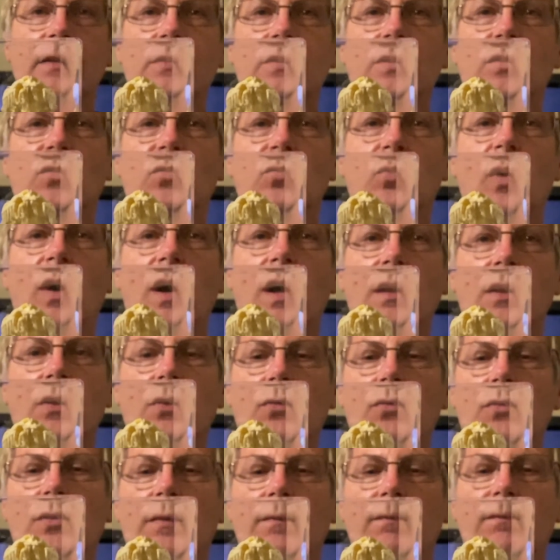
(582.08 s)
to swallow
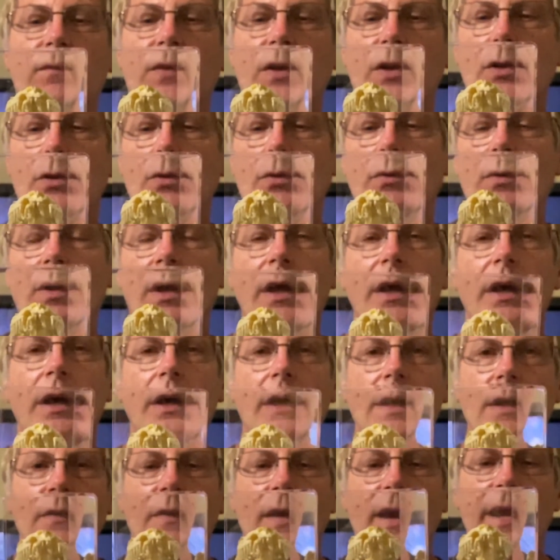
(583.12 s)
some food.
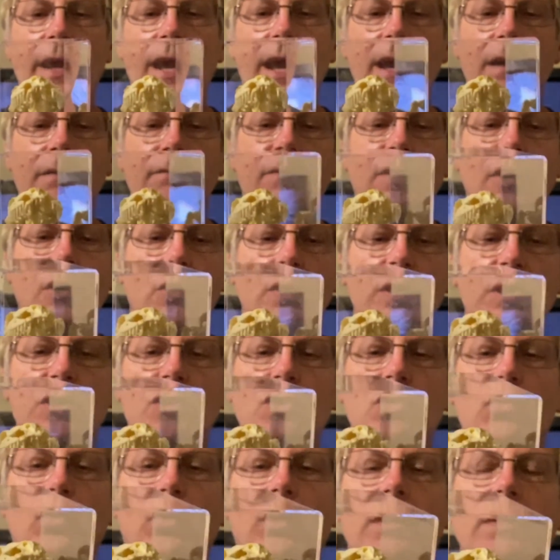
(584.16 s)
They have very
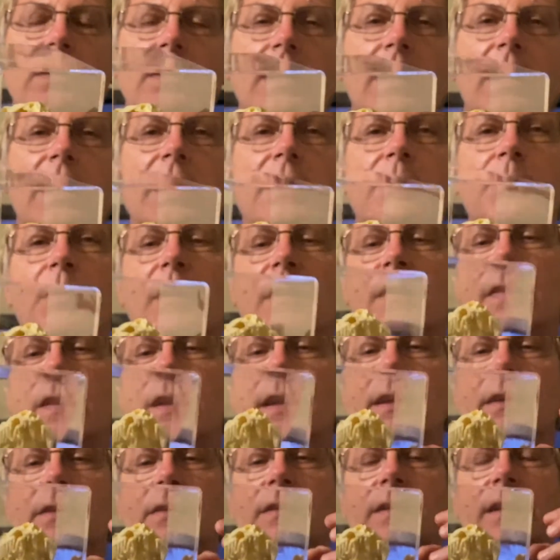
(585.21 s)
short teeth, but
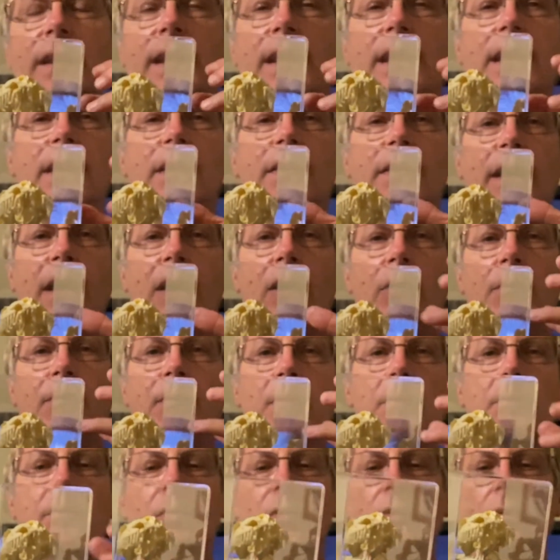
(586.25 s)
these teeth help
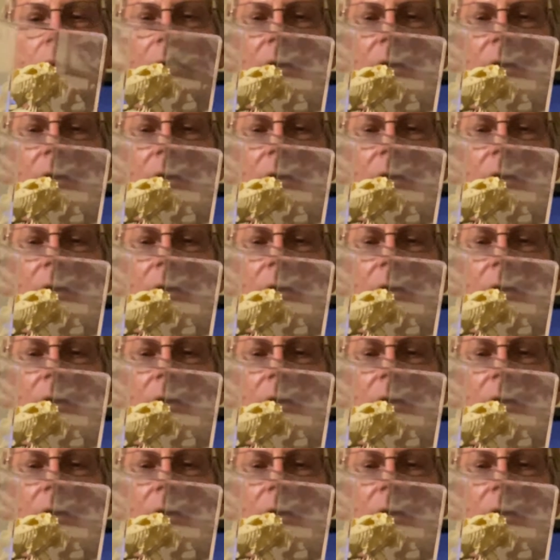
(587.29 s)
them pull